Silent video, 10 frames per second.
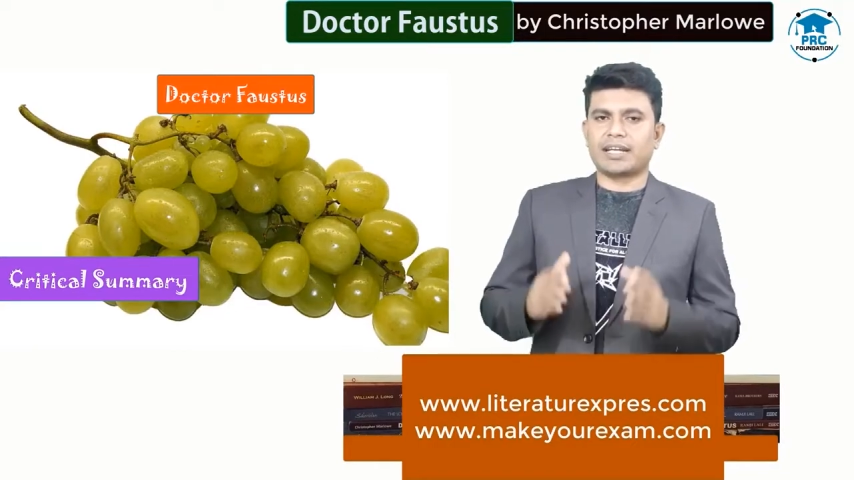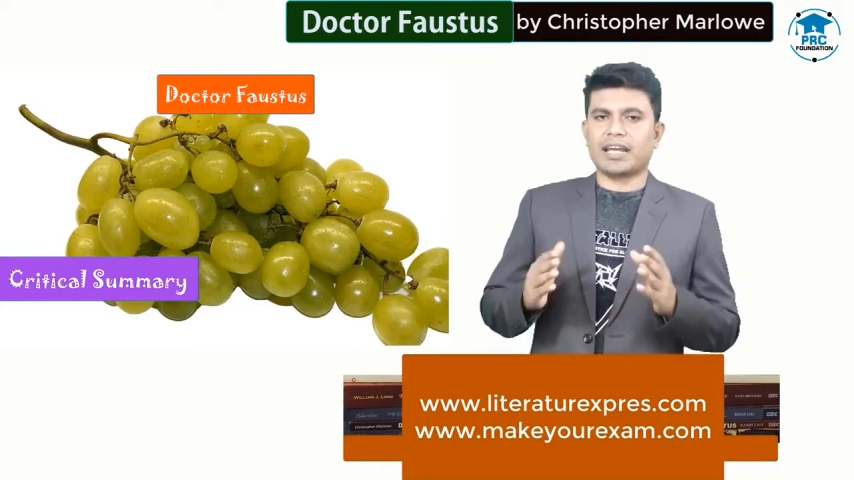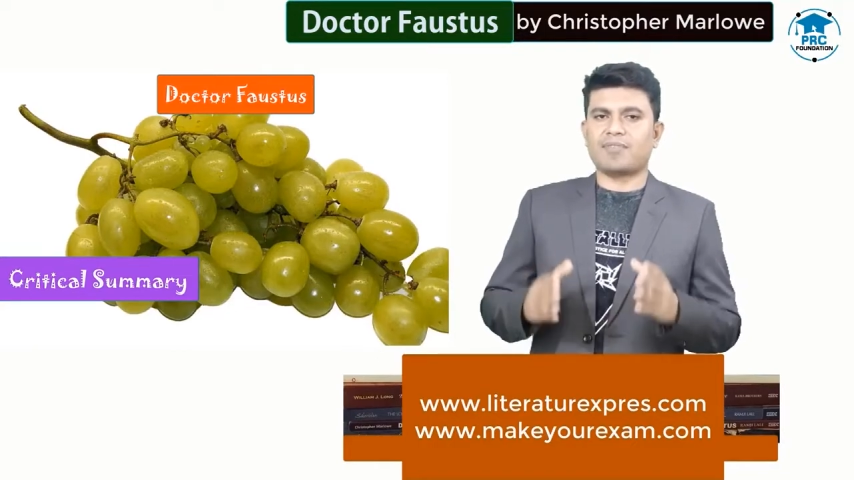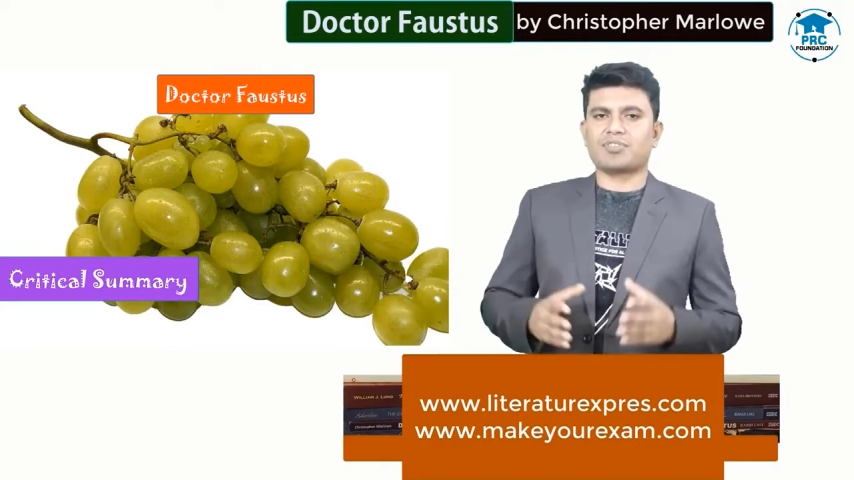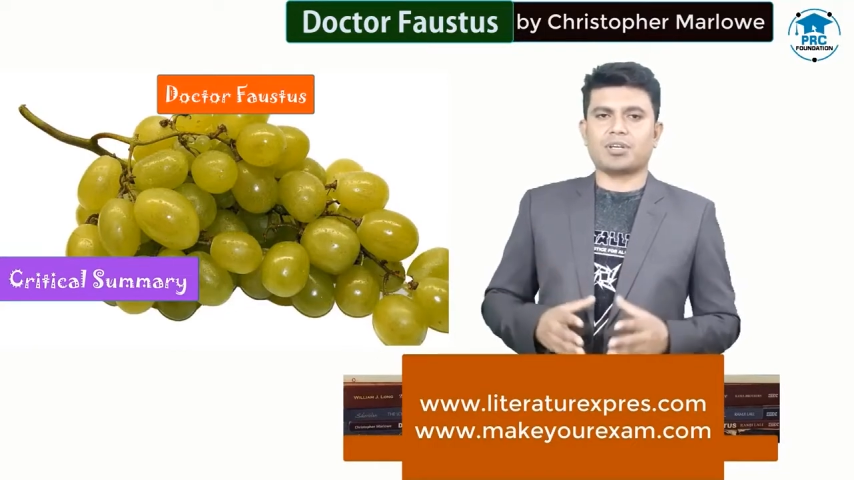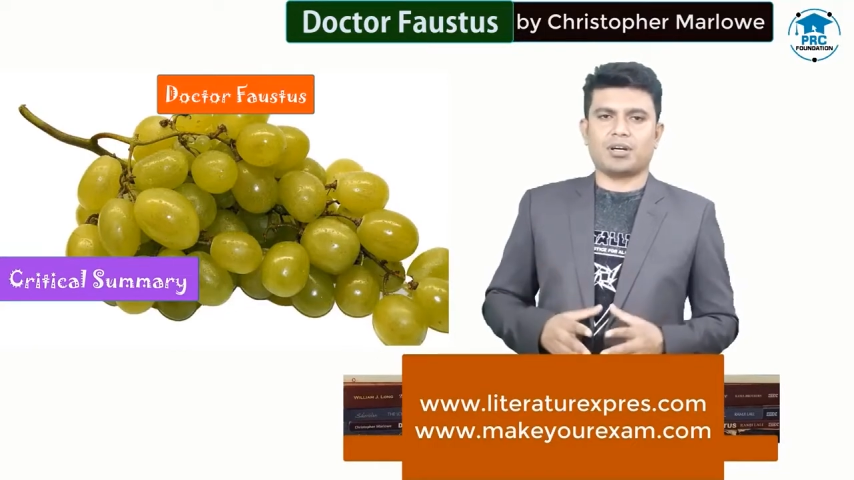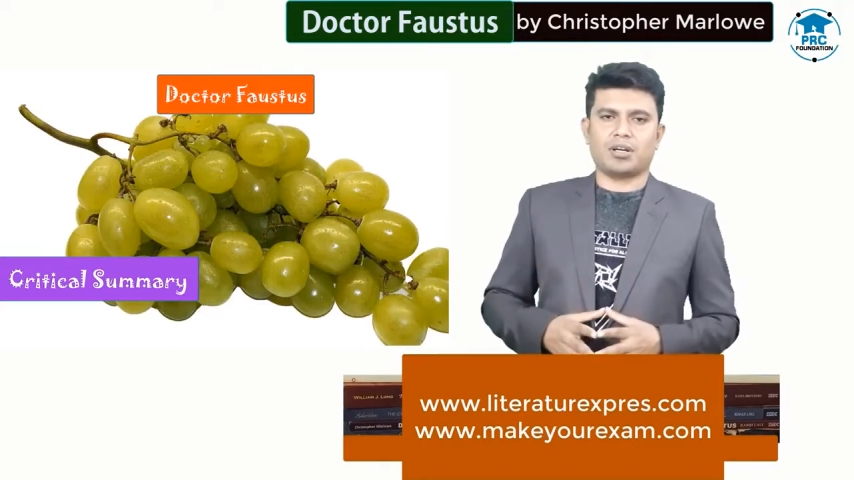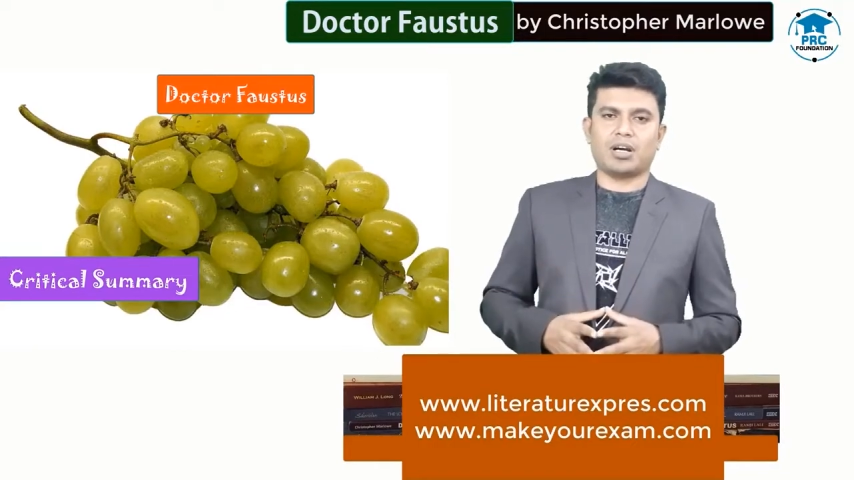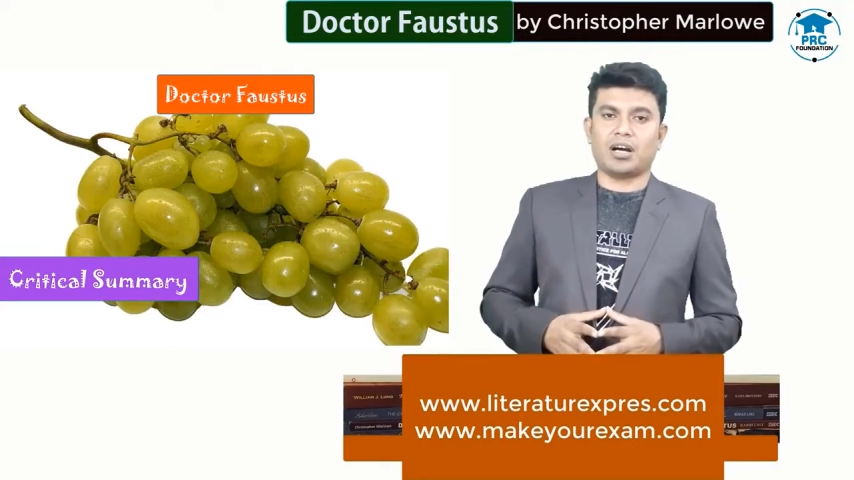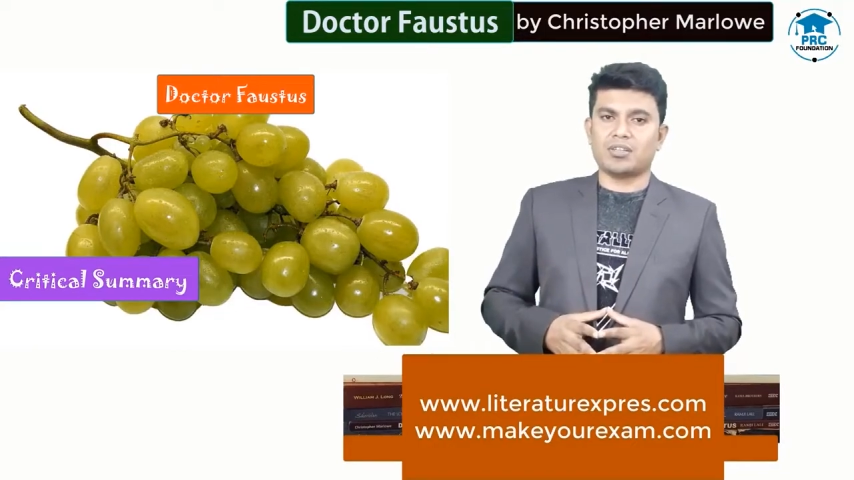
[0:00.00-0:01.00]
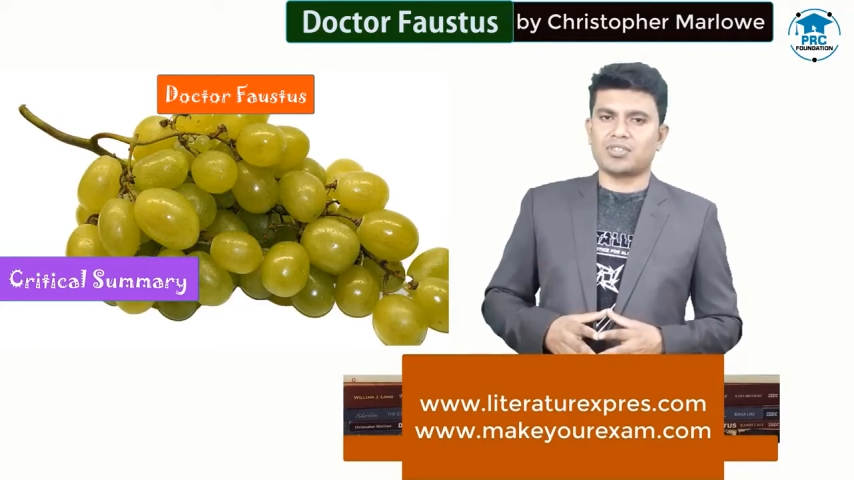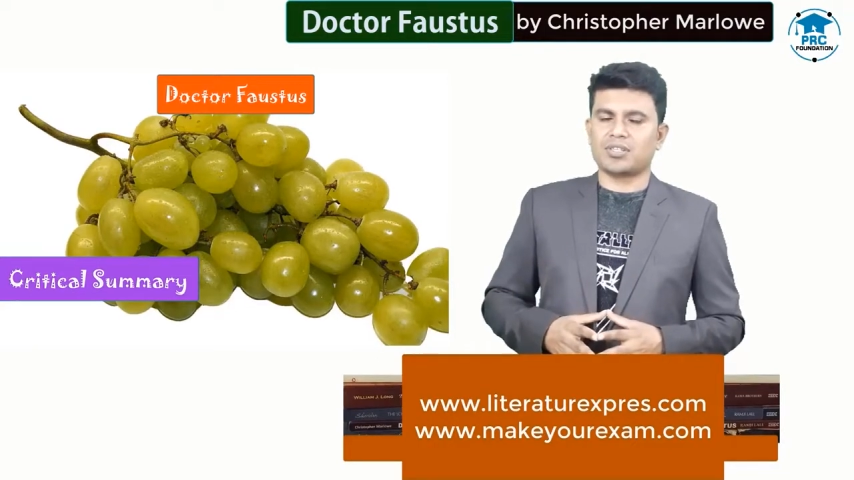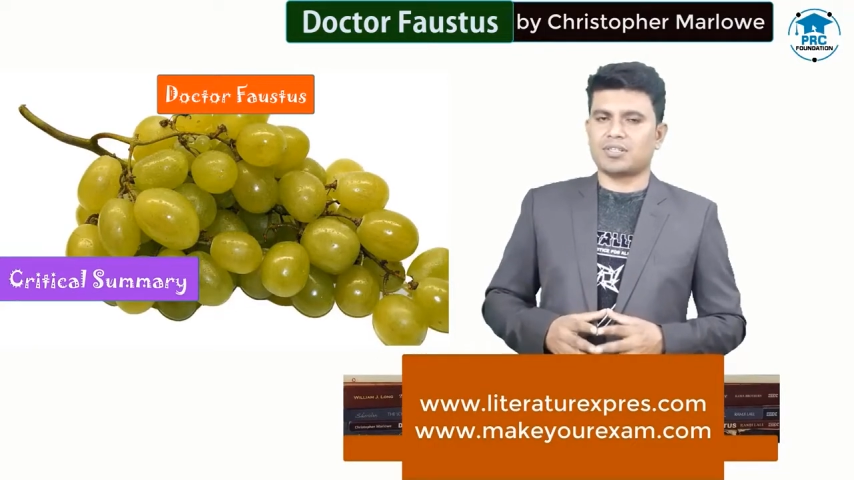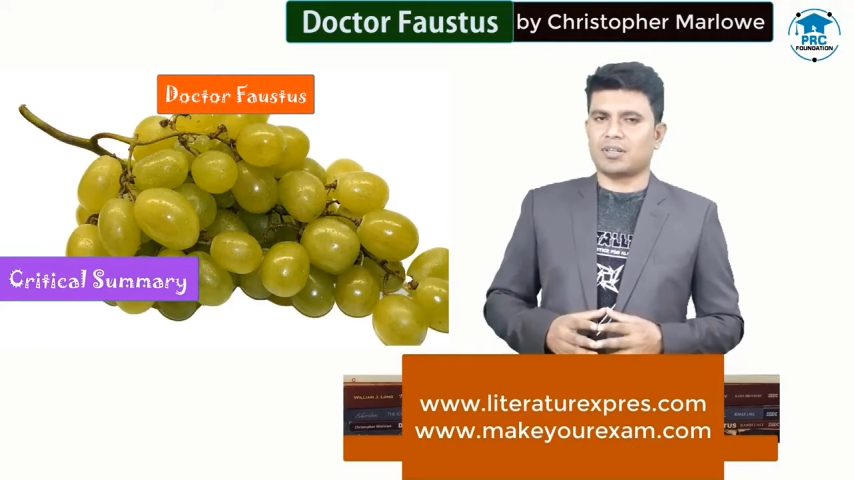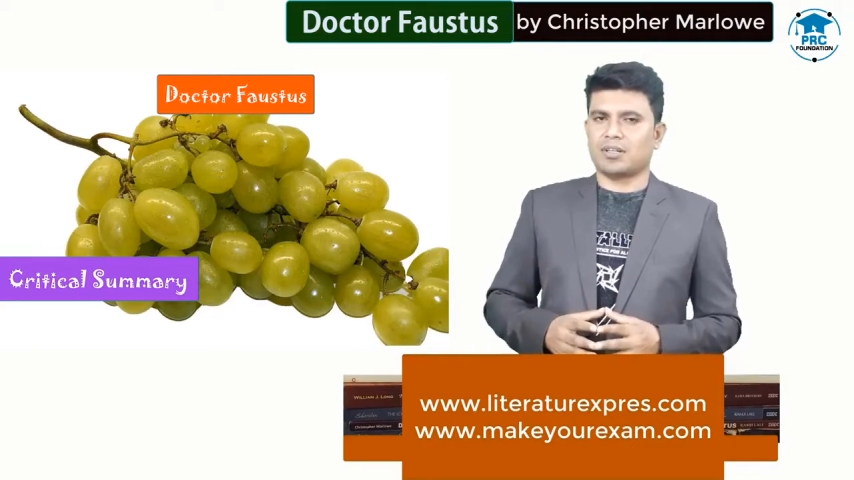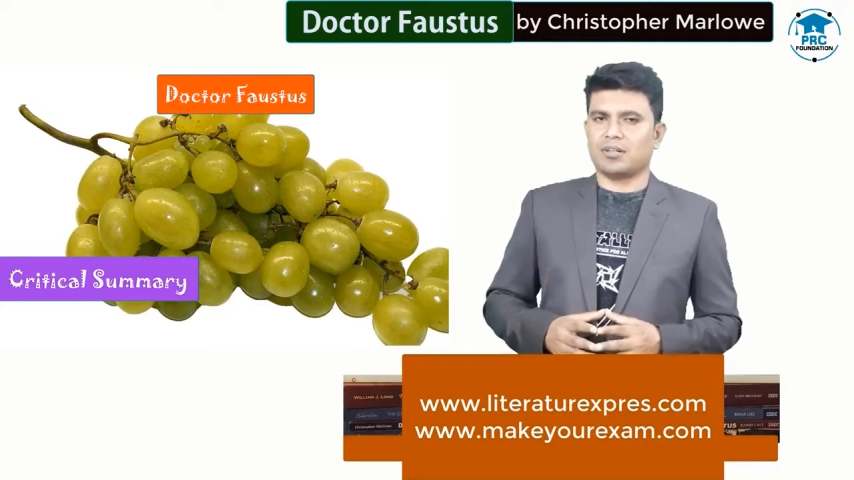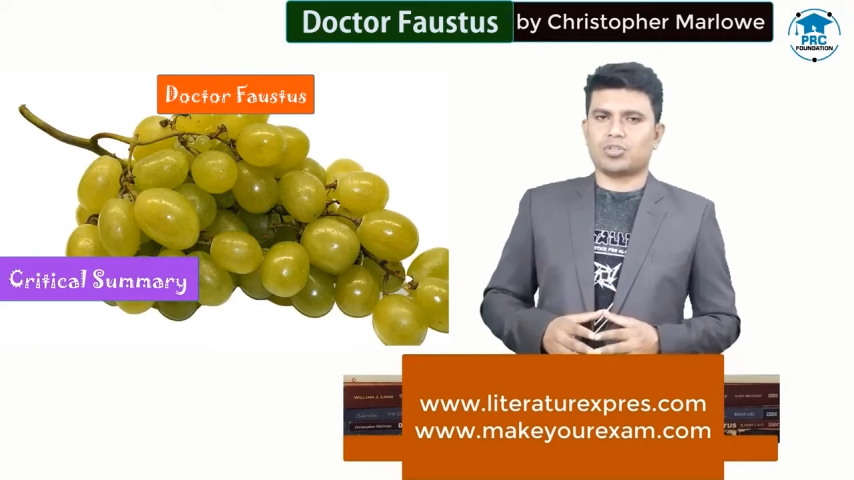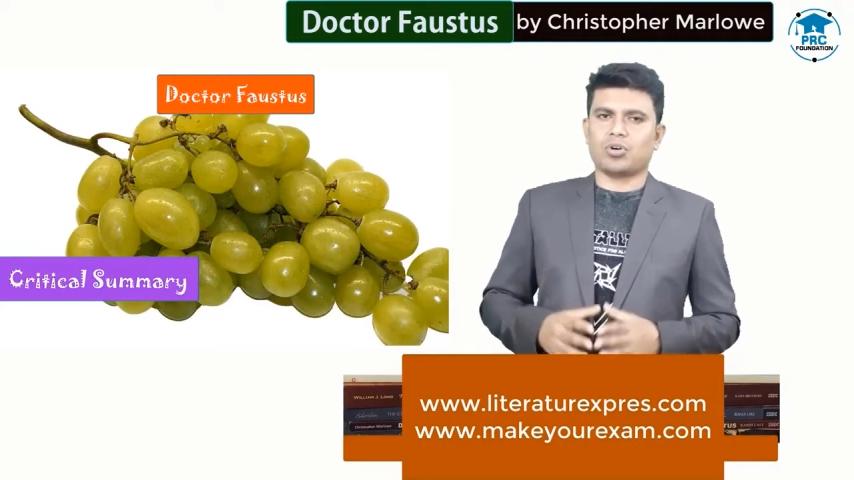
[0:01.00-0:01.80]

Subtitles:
grapes are unseasonal.